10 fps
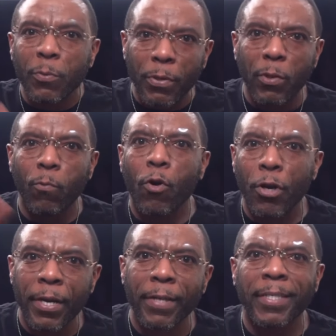You put the
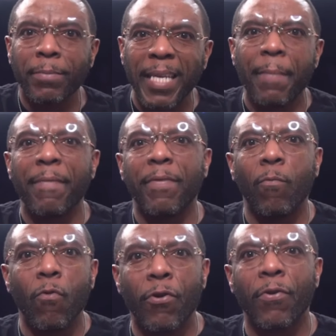water in there. Sometimes if the
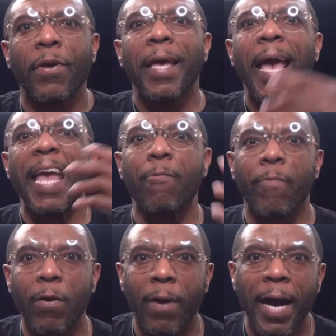water ain't
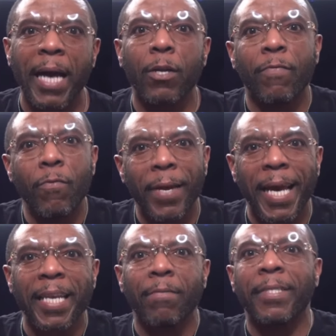real hot or if you ain't
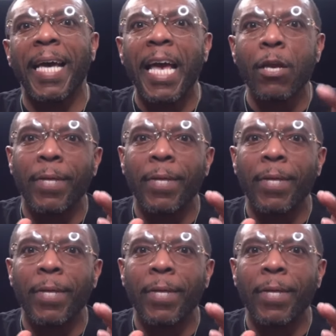got enough time,